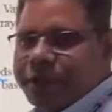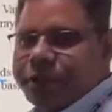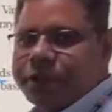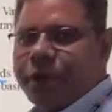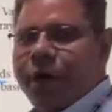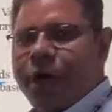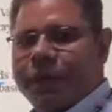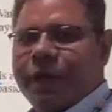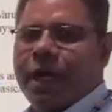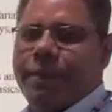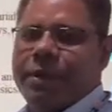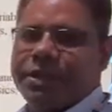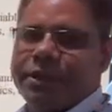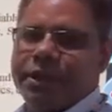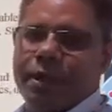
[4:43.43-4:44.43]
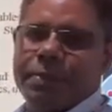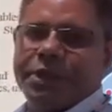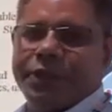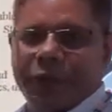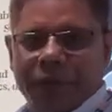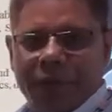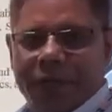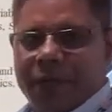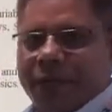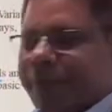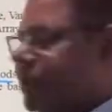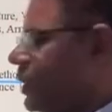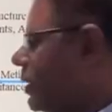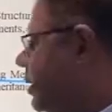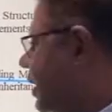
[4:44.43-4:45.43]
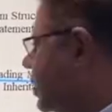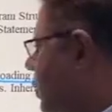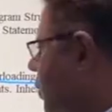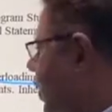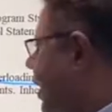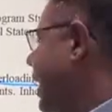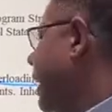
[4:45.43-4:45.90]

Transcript: So after completion of this unit, the student